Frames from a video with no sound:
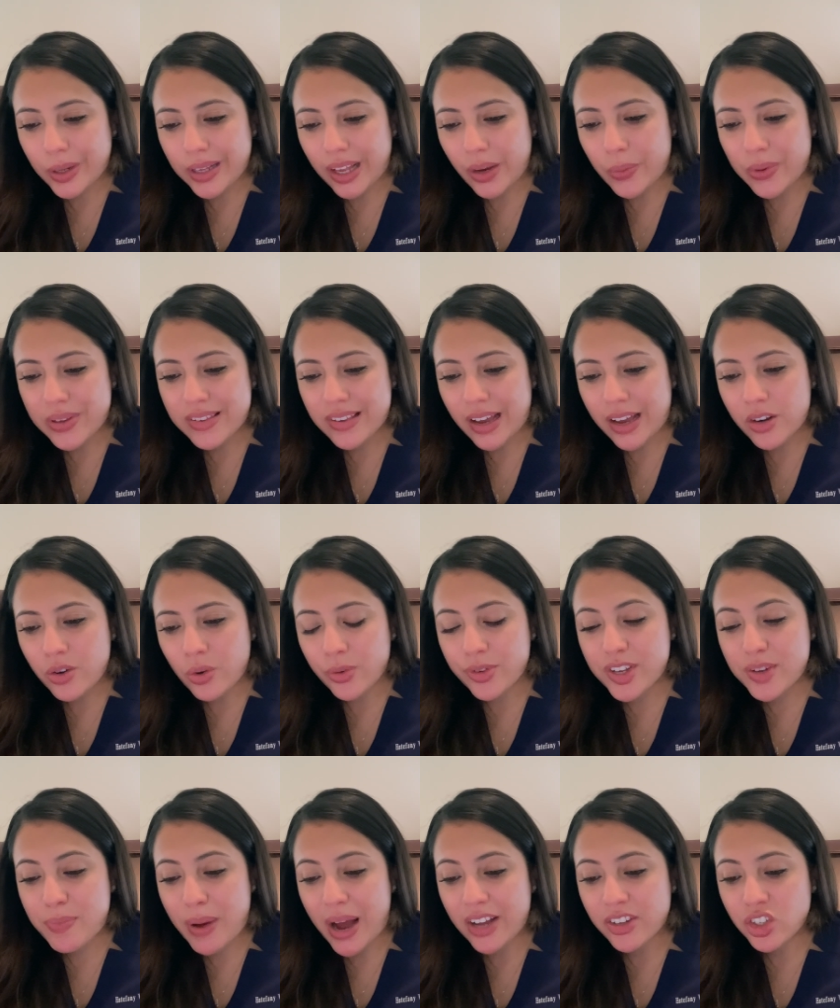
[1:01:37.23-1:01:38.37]
like we said, you'll see
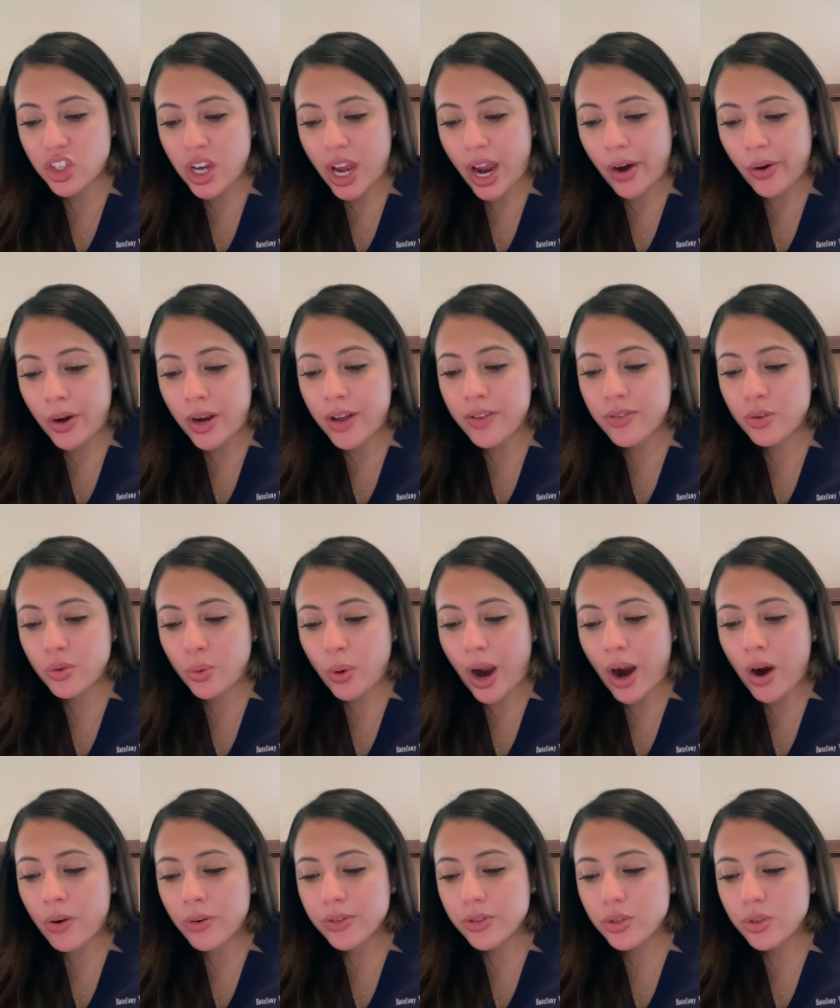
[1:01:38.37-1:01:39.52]
patchy areas
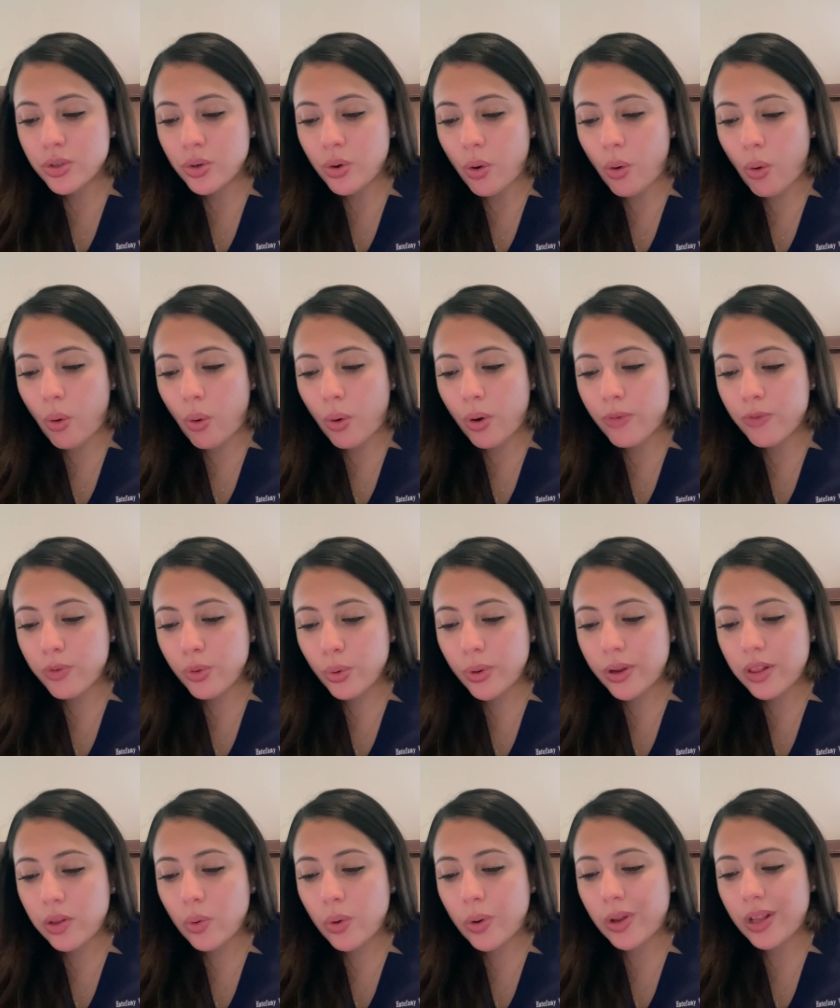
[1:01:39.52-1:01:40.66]
throughout or fluid
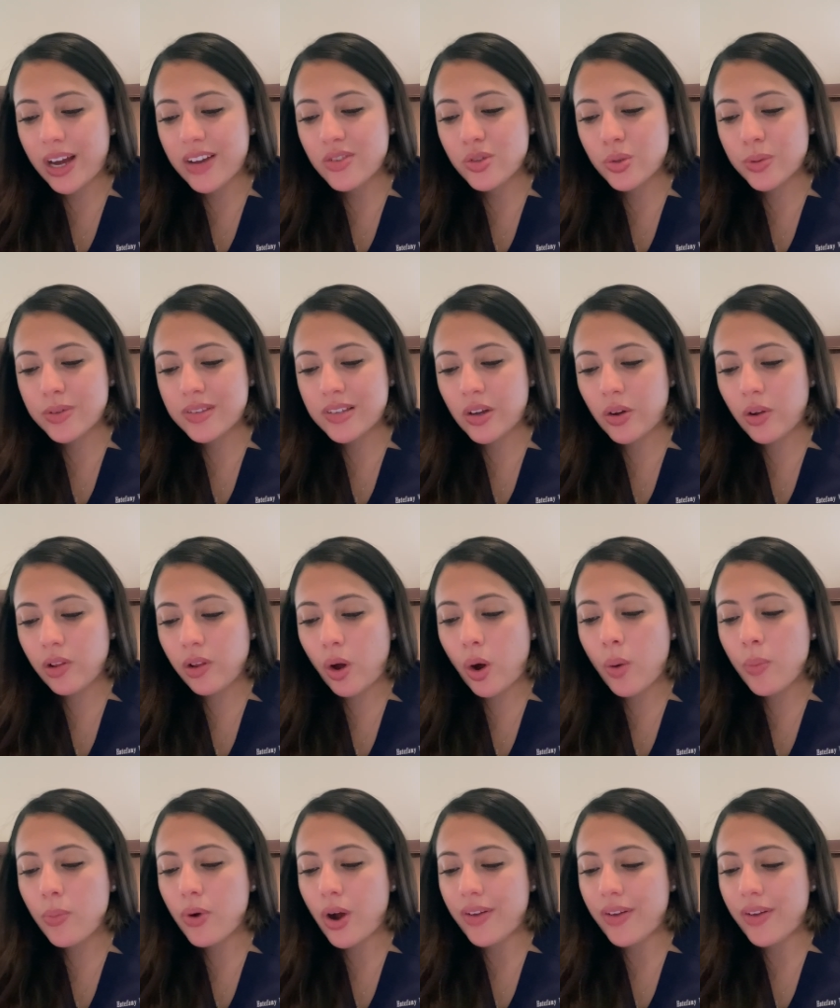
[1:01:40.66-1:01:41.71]
localized to a single lobe.